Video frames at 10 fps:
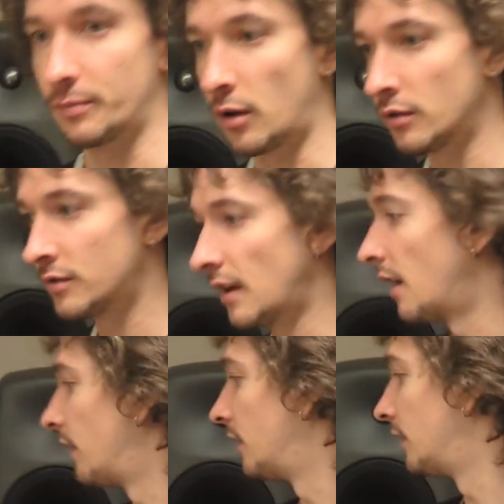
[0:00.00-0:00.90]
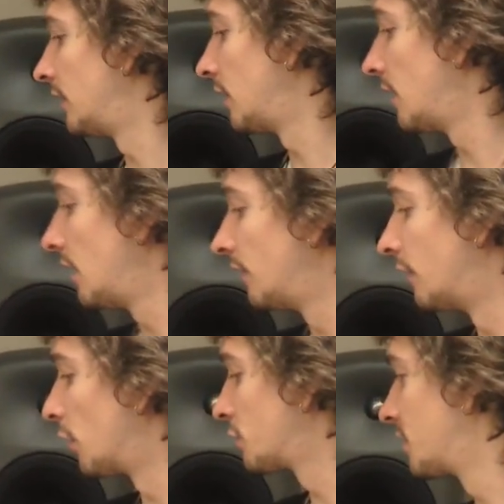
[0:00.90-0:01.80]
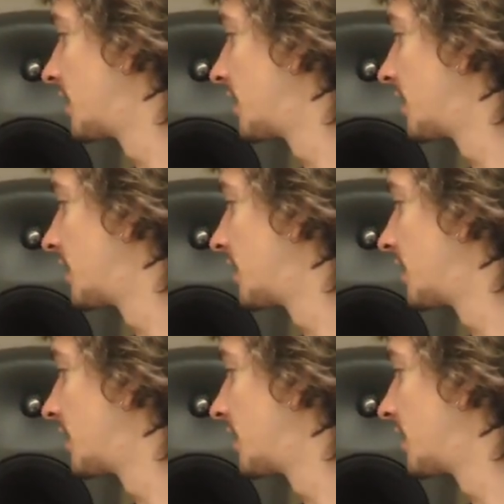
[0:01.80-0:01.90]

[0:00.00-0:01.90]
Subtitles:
response, and we're also